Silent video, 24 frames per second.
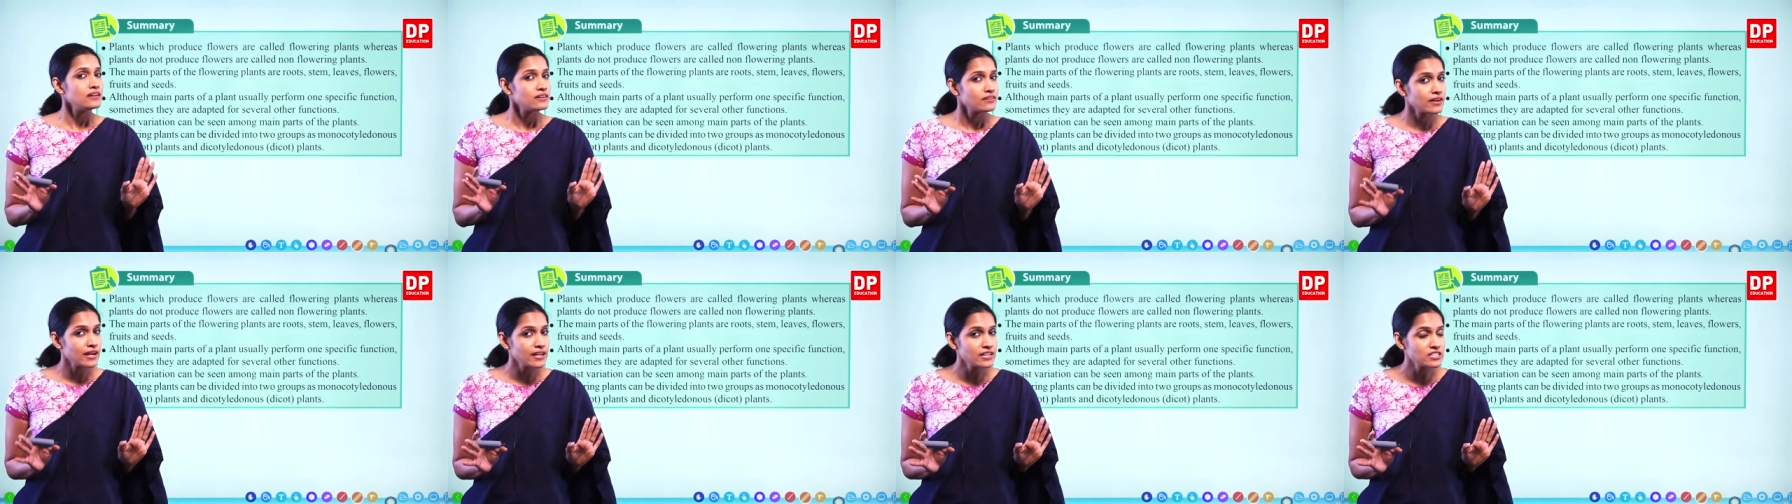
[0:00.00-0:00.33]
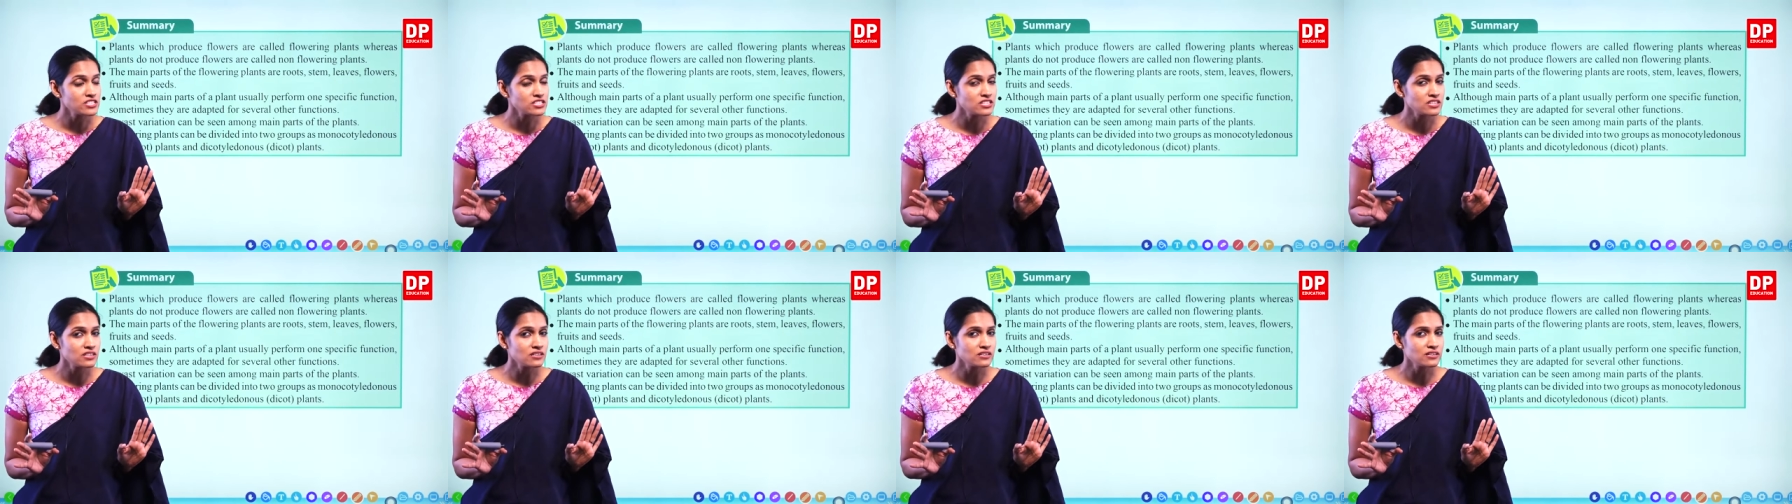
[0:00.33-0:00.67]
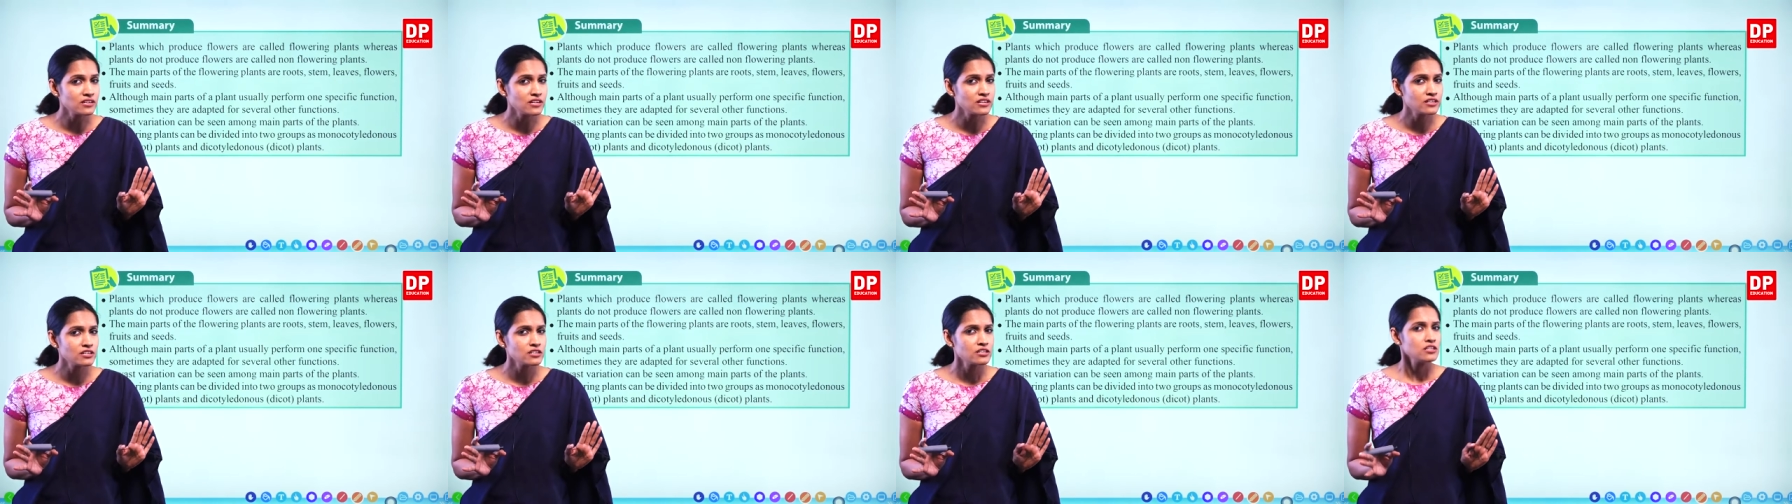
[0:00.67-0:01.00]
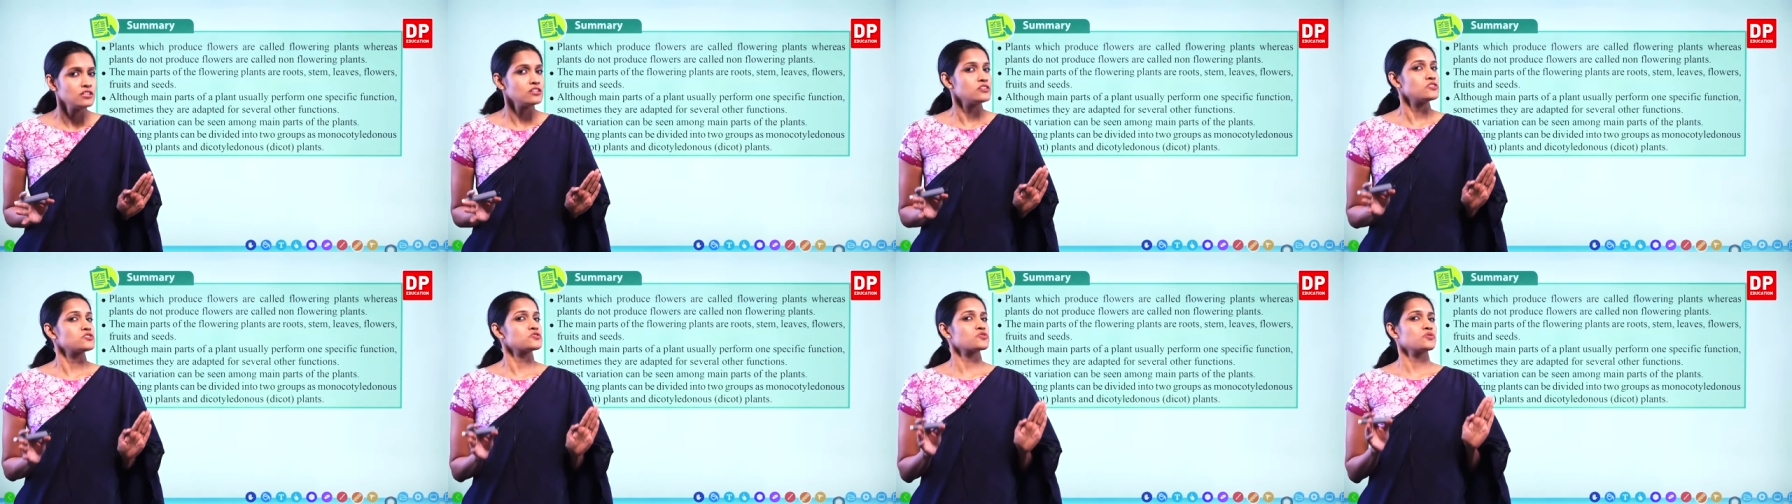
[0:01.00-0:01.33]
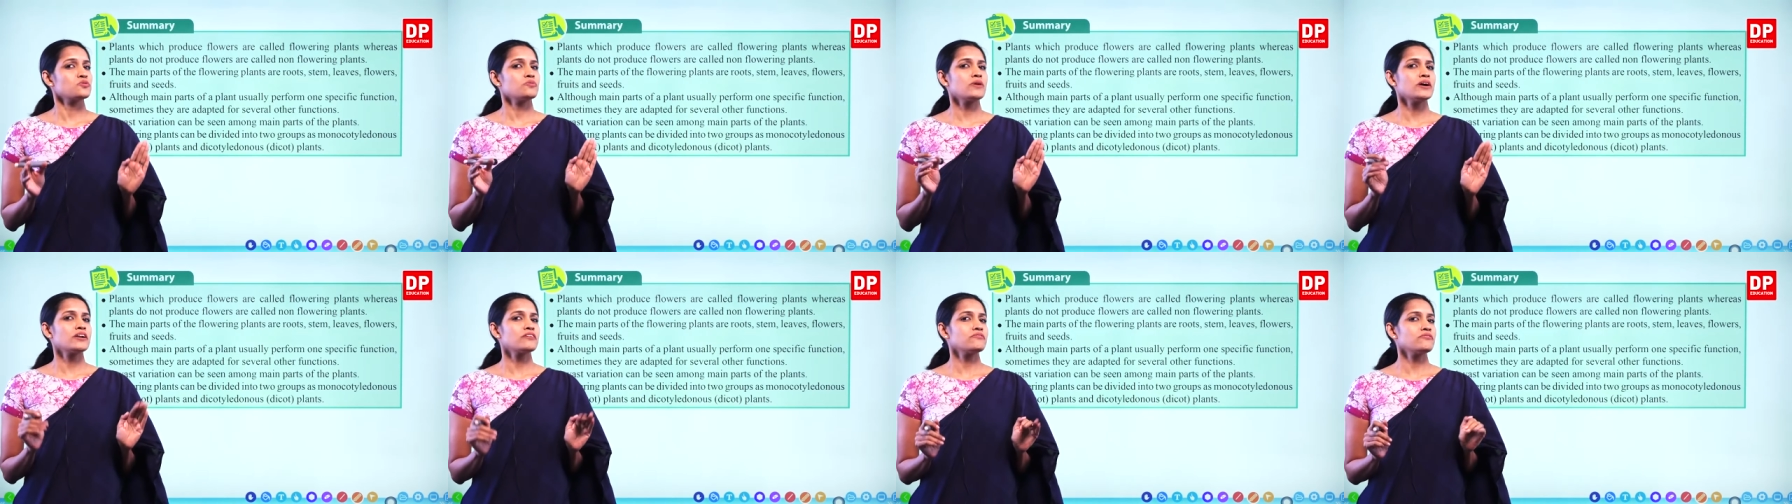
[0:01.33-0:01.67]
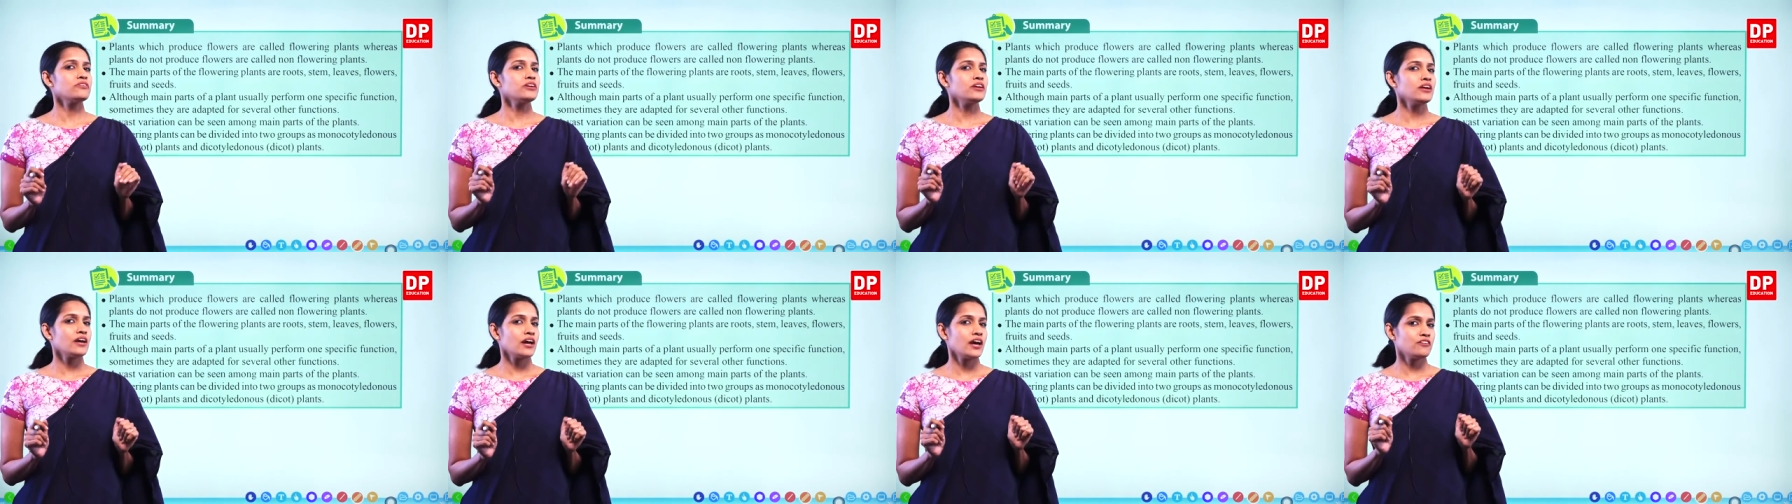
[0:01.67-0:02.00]
Right, children? So what
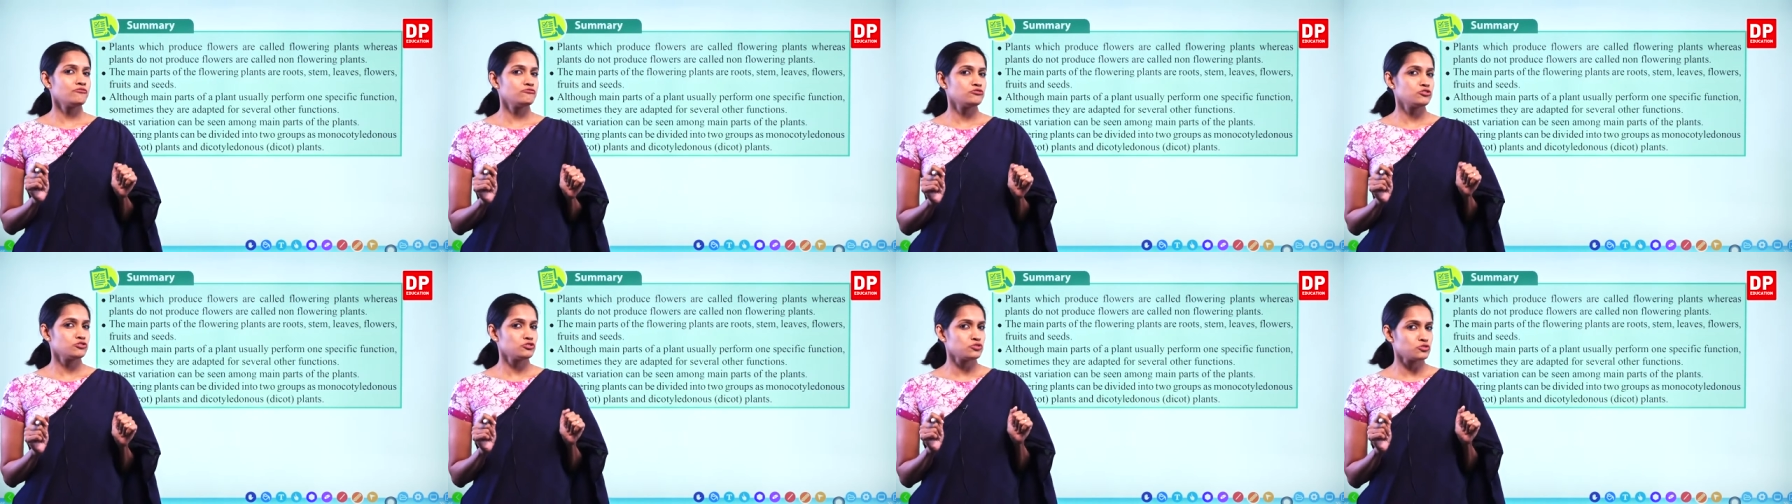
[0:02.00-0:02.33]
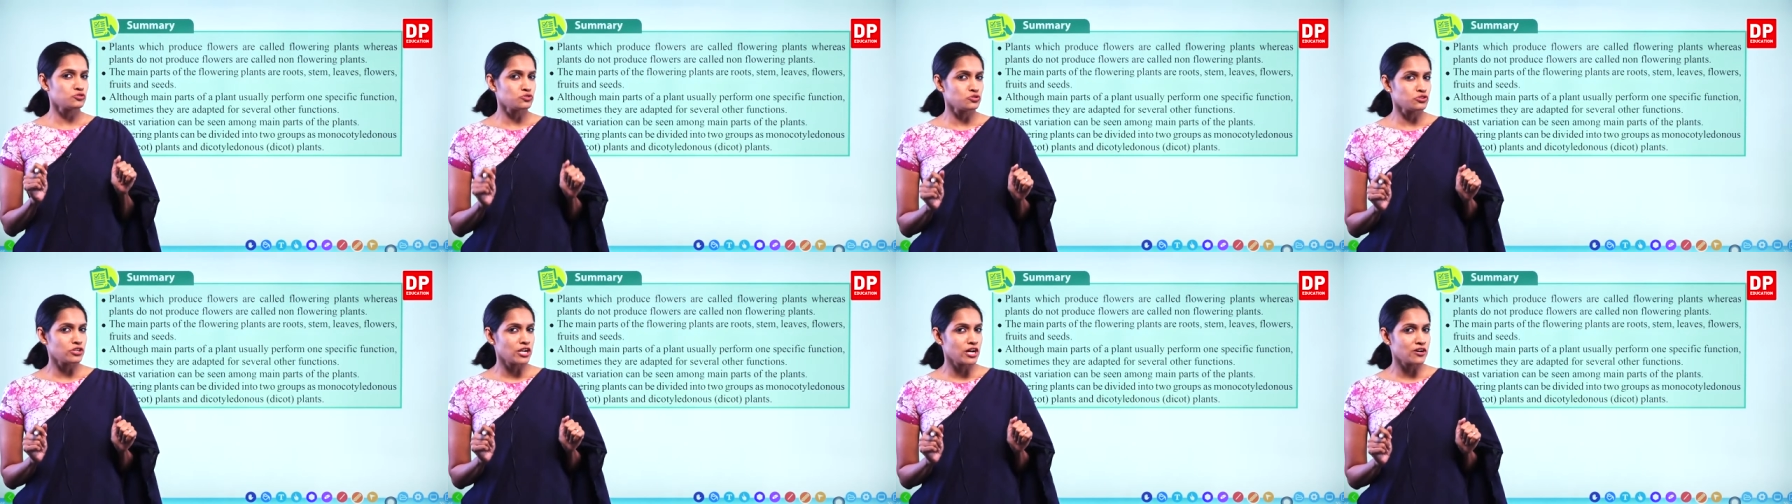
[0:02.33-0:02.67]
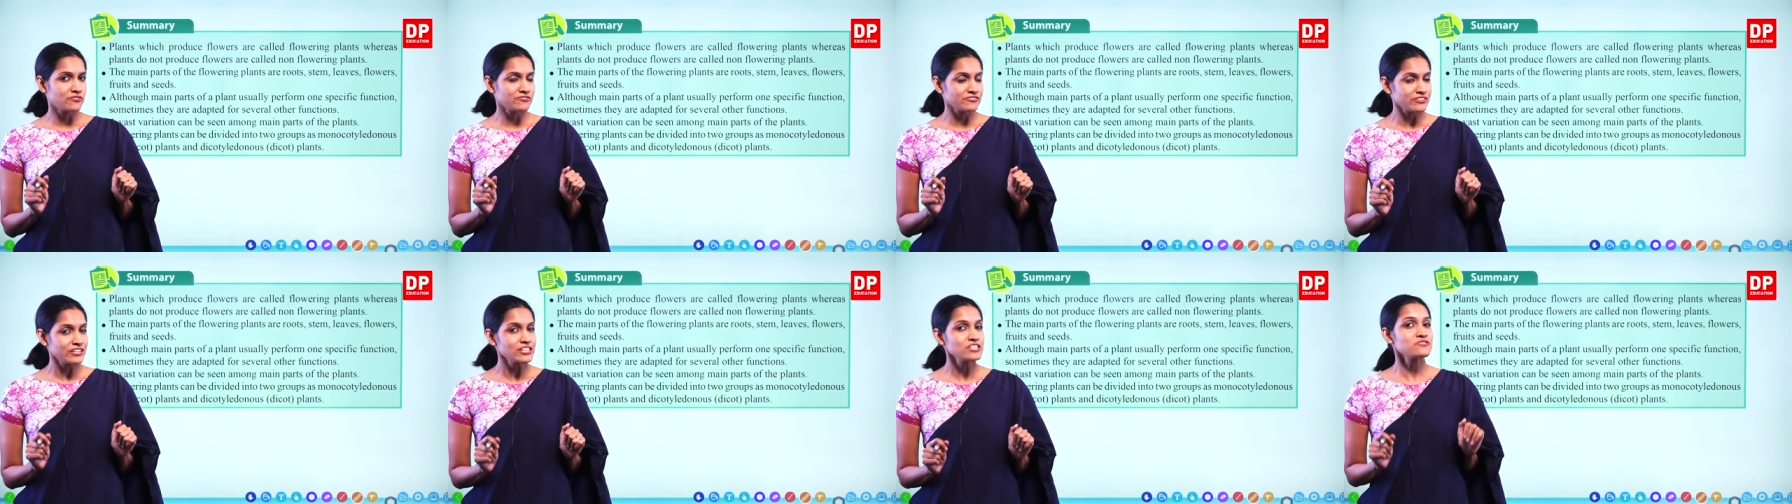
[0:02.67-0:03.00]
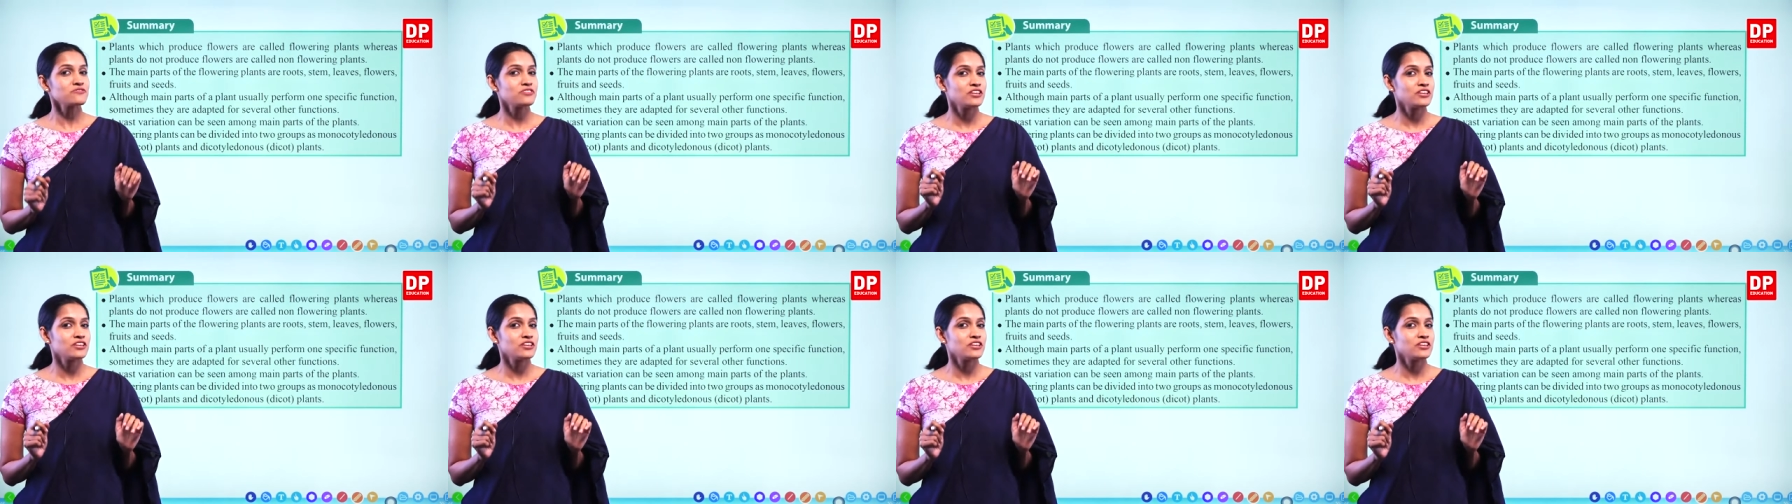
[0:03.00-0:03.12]
we have to do now is